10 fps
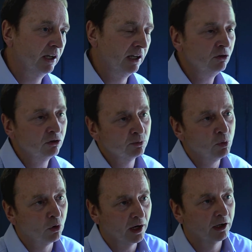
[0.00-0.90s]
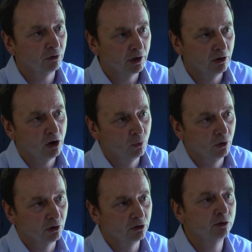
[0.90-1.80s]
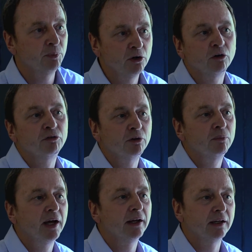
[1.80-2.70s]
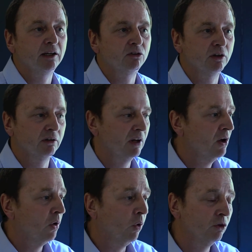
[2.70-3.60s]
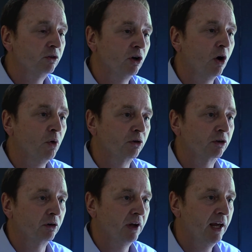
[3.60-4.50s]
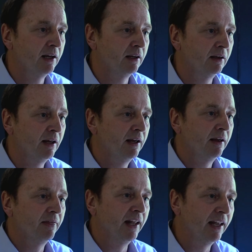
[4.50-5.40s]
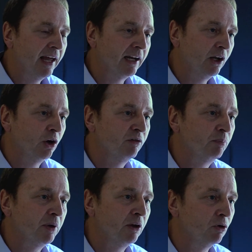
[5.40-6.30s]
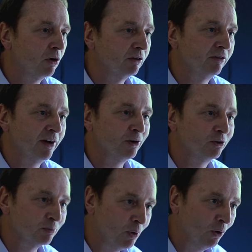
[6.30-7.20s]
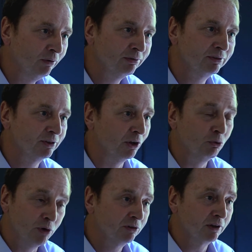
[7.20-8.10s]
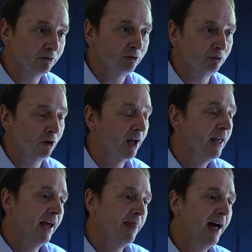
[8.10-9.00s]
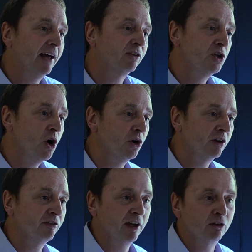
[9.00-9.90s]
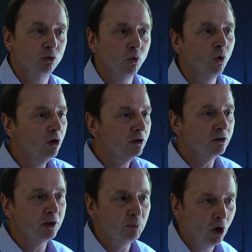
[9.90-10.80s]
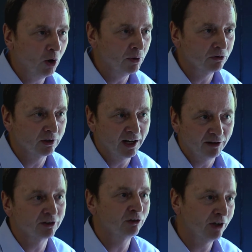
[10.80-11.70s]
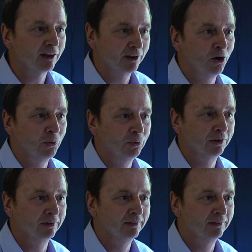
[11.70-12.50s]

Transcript: It isn't just more accurate in artwork. The spin-off from that is that once the artwork's created, the likelihood of it being wrong is very small, so the risk of it wrong. And that has a knock-on effect to all the other departments that have to check the artwork.